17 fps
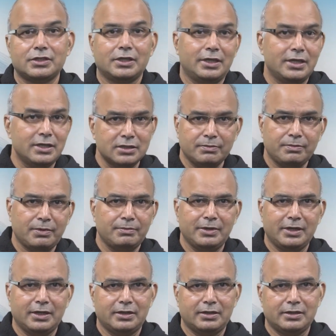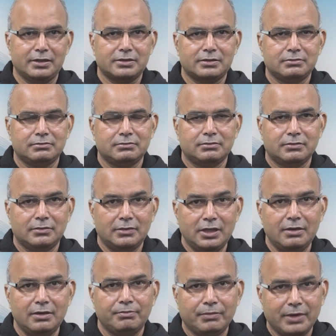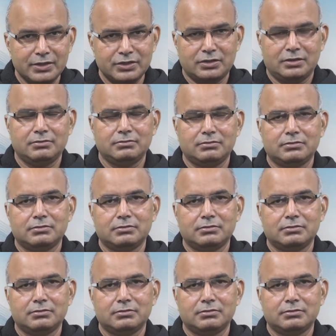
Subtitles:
against the public interest, they must